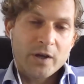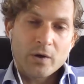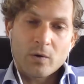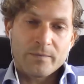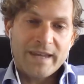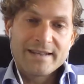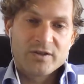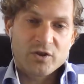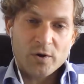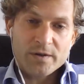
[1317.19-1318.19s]
in
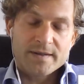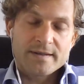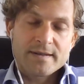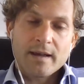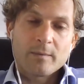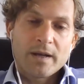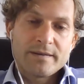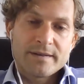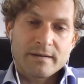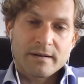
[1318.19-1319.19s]
certain
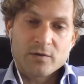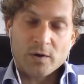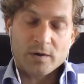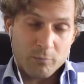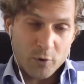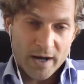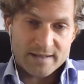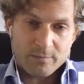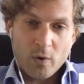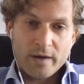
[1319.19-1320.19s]
segments, in certain
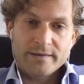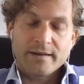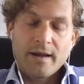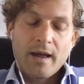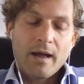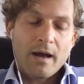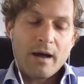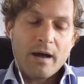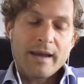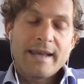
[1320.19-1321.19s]
price points,
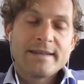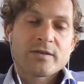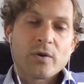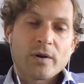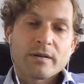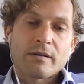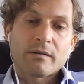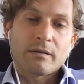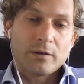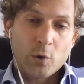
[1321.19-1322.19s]
in certain